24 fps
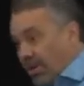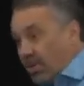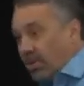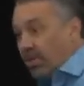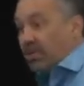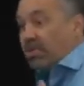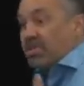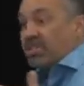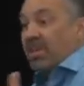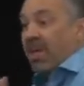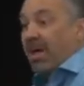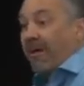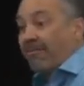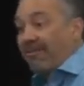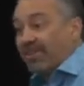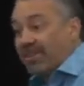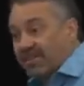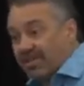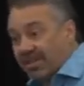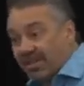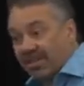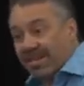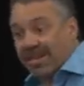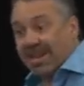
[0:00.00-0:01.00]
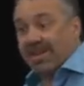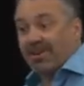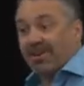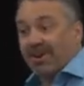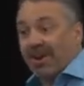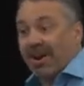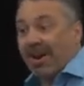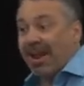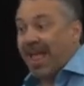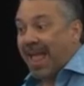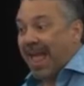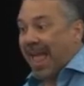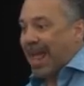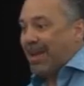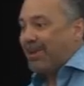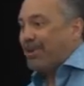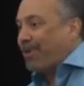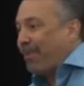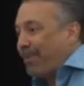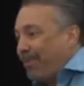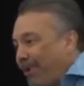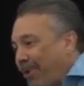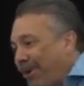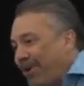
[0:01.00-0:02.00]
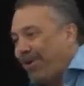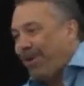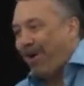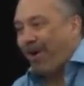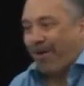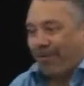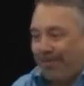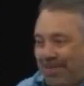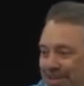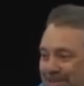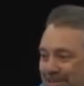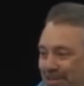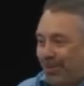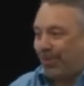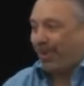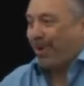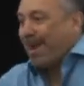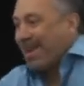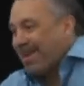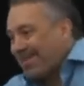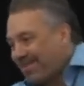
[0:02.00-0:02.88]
yourself as a leader, and you're putting all these great